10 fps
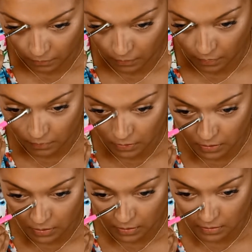I'm
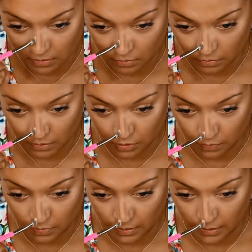just going to
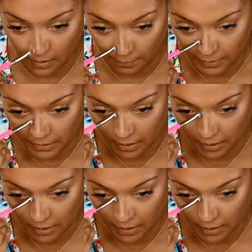bring it up and